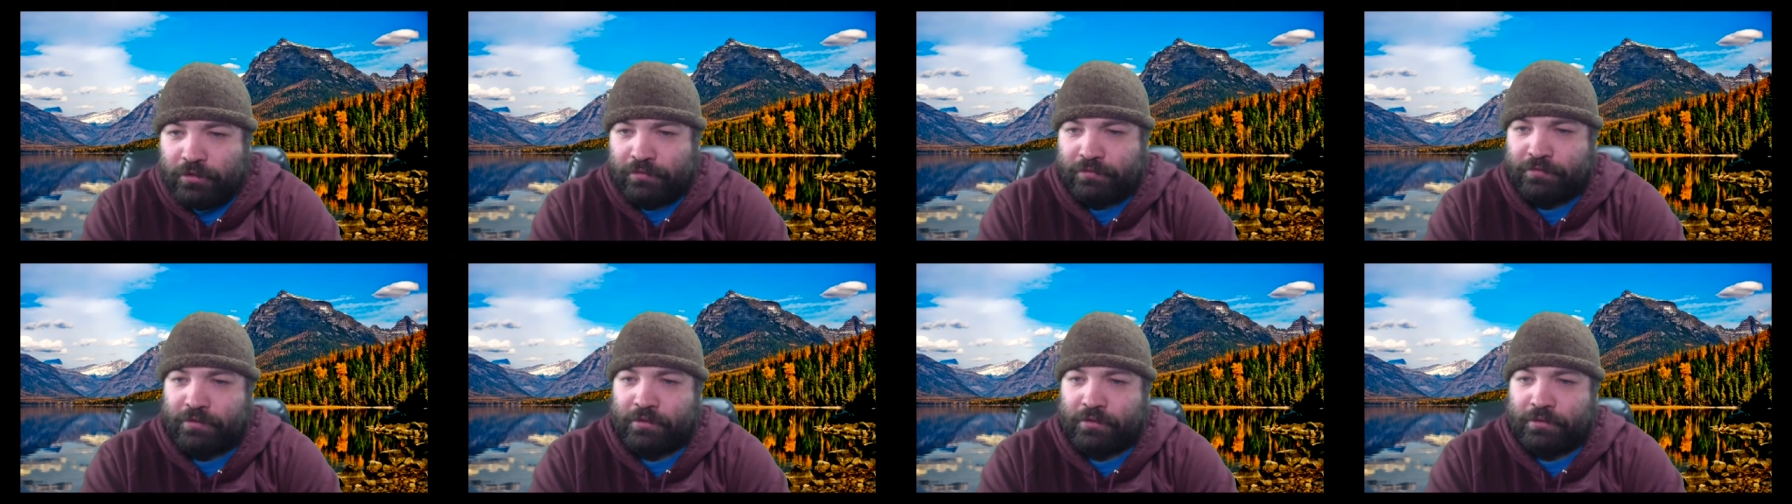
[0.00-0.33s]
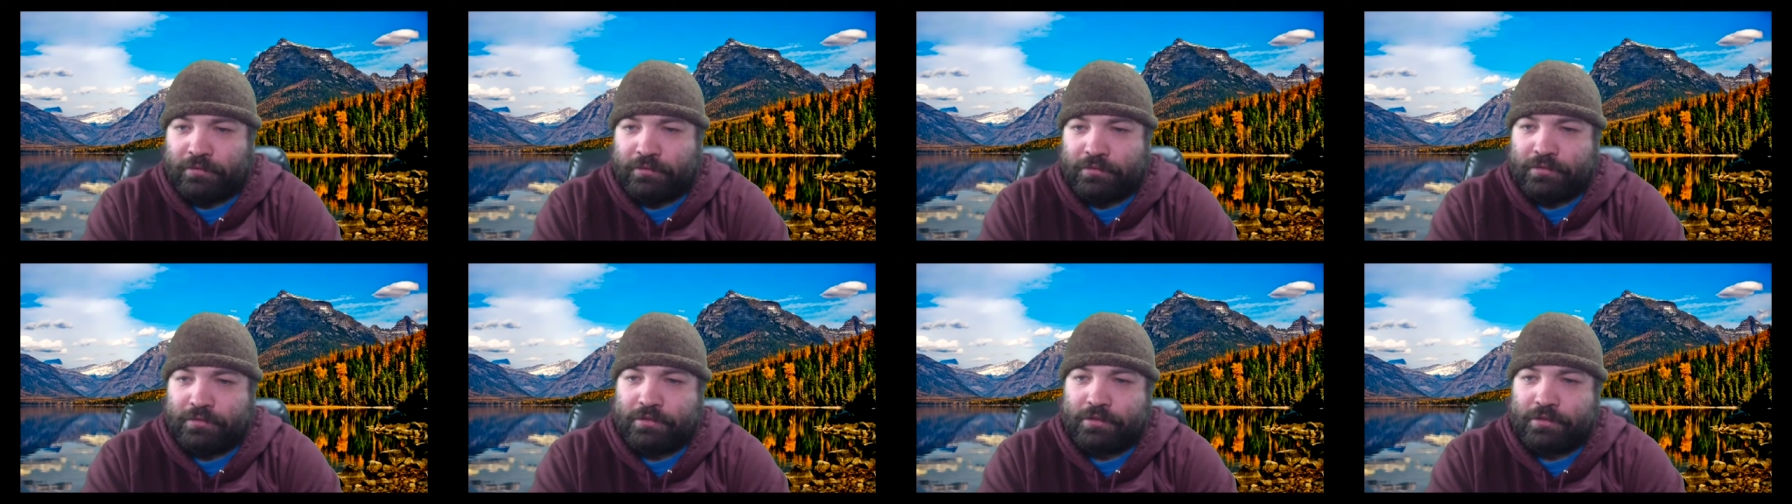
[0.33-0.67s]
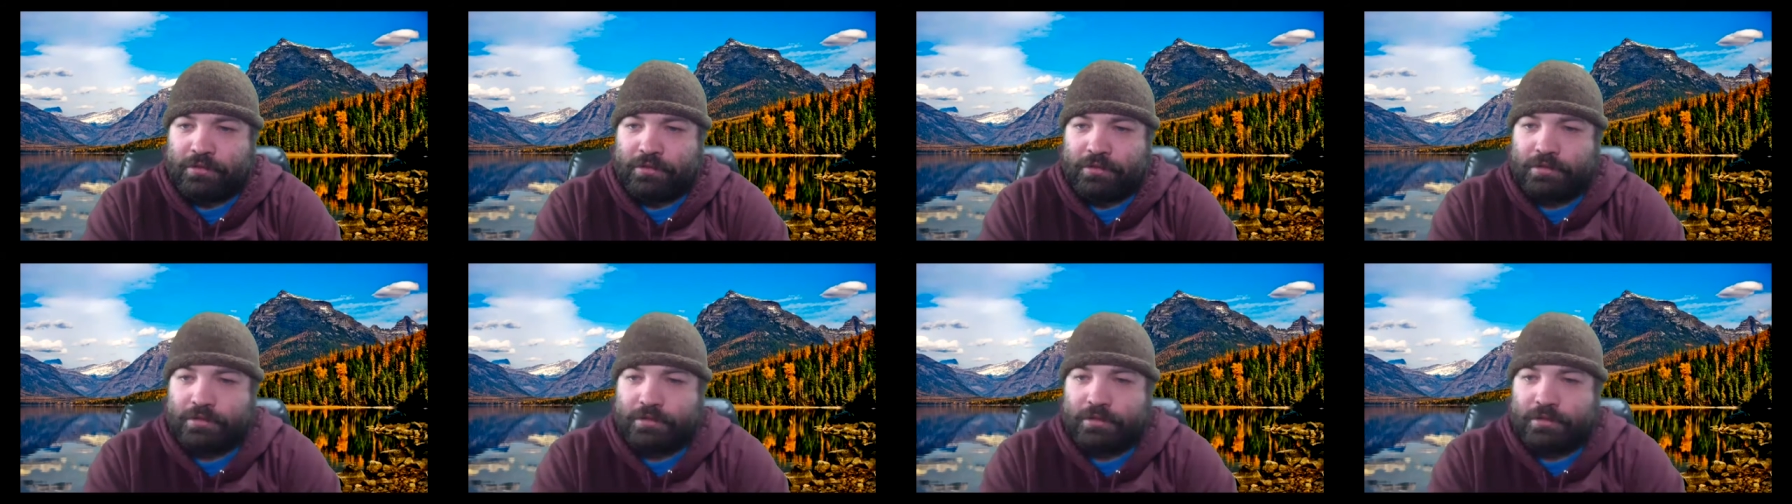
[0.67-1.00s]

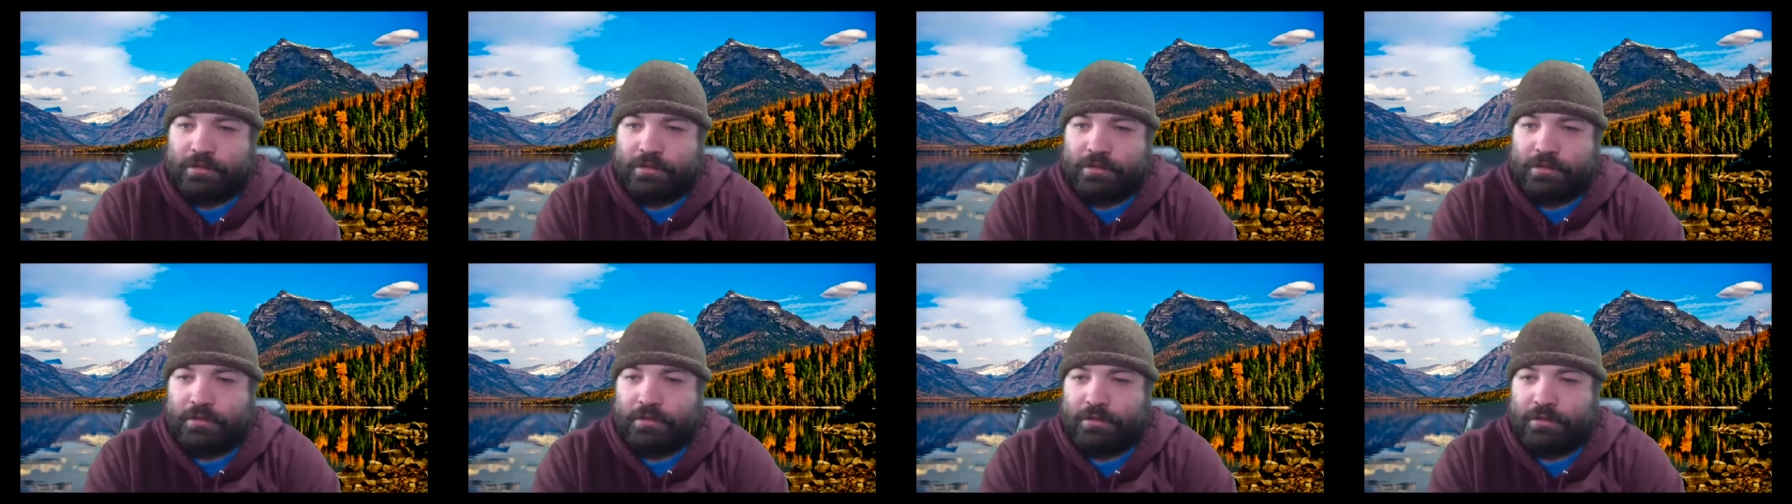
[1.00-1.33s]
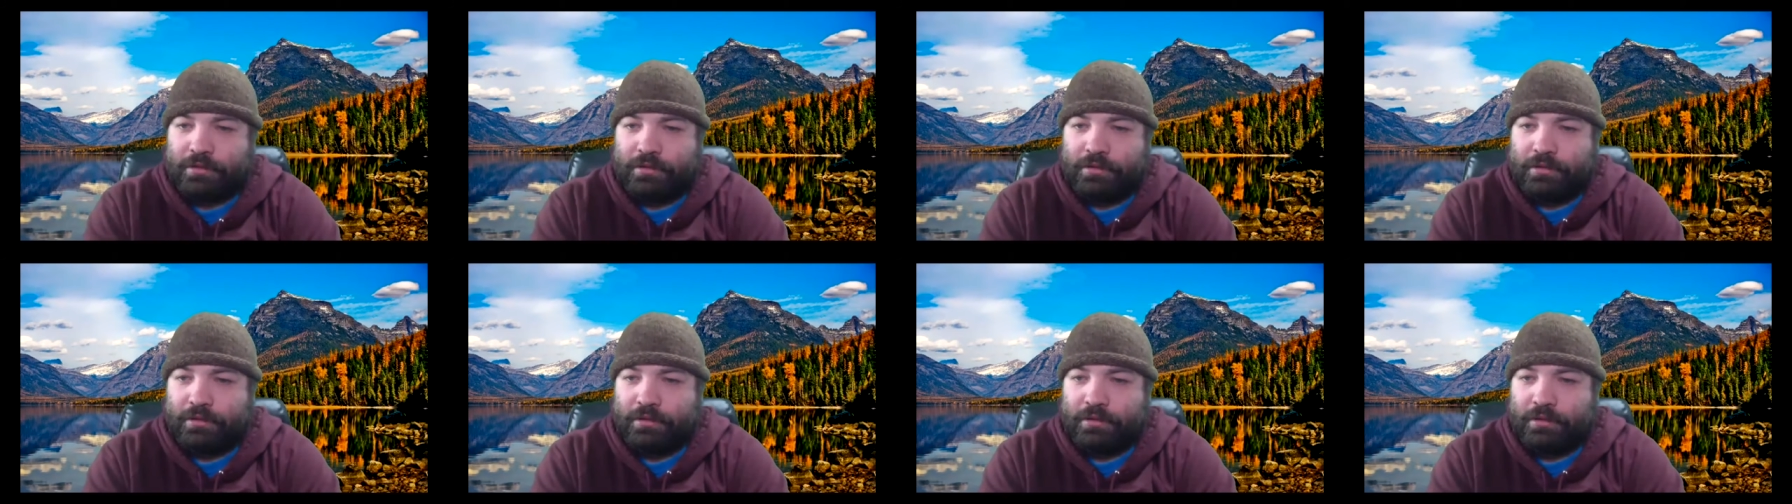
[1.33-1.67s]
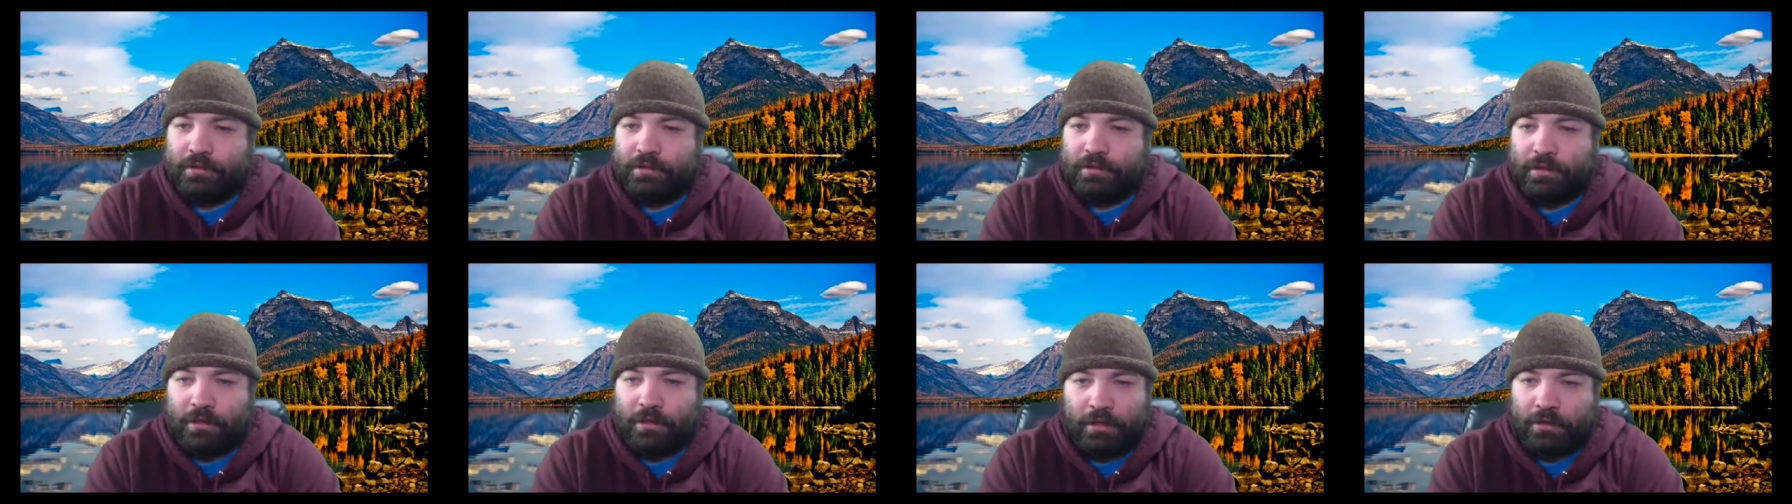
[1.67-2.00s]
phones?
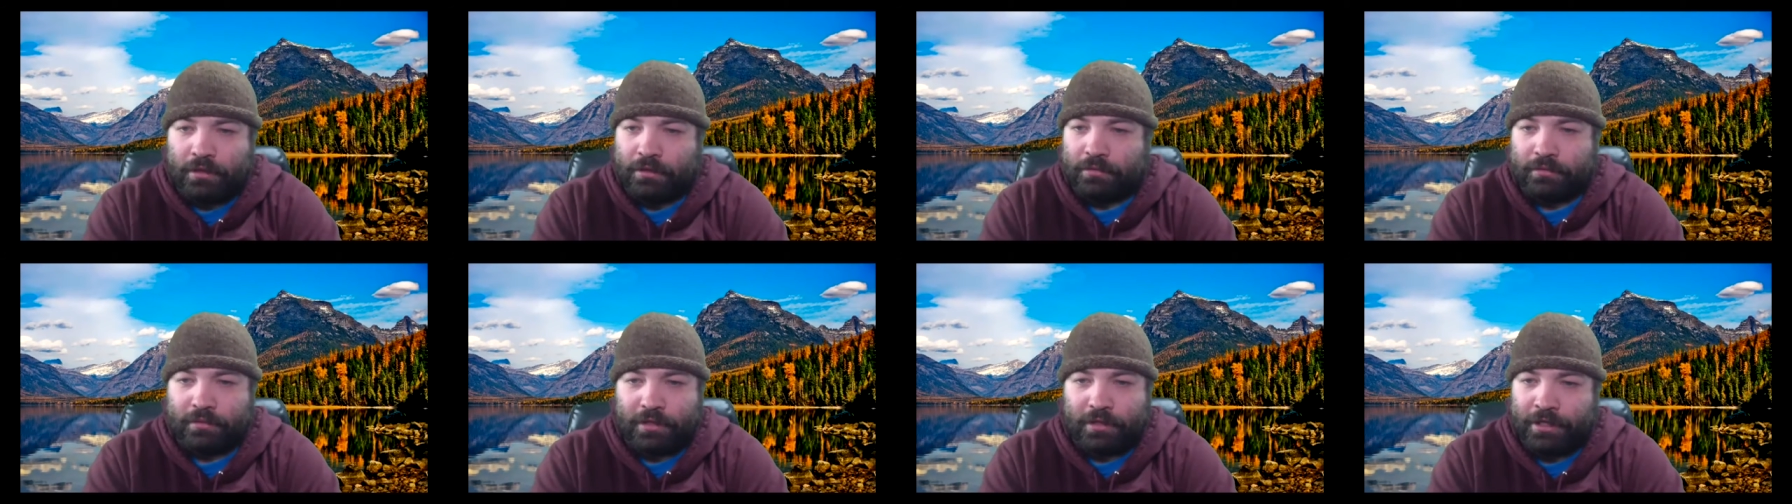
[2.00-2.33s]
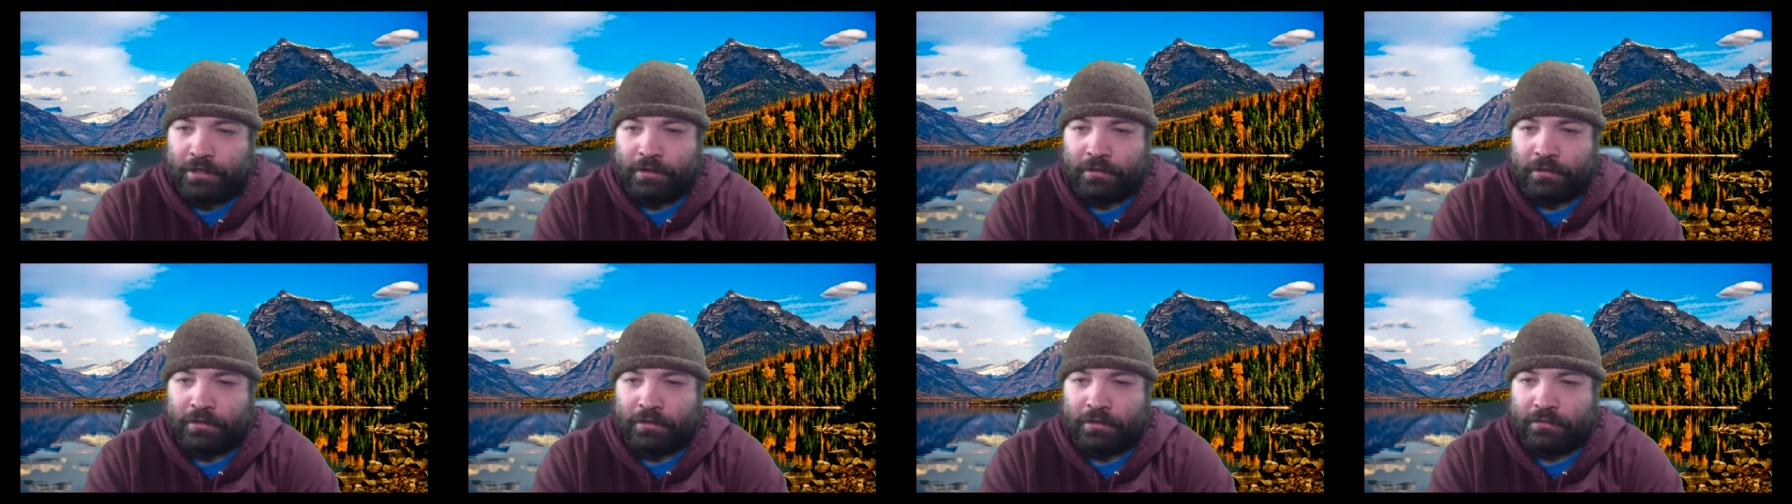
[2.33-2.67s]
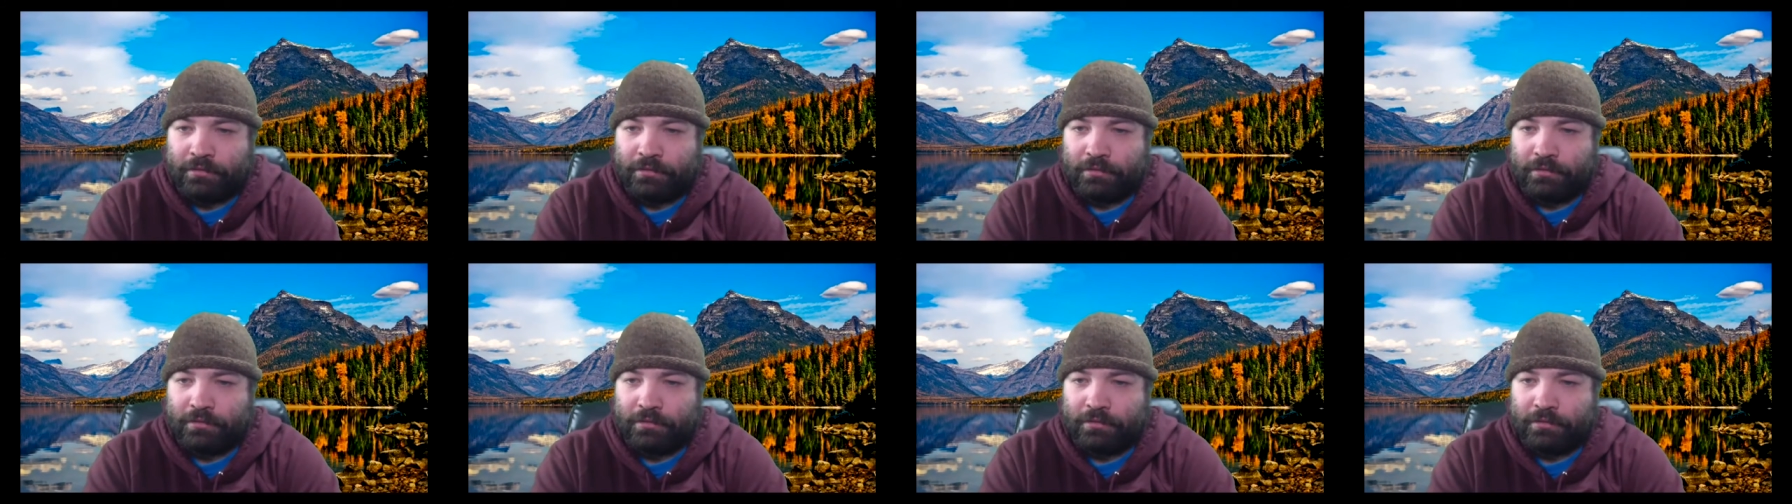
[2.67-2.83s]
No, I don't.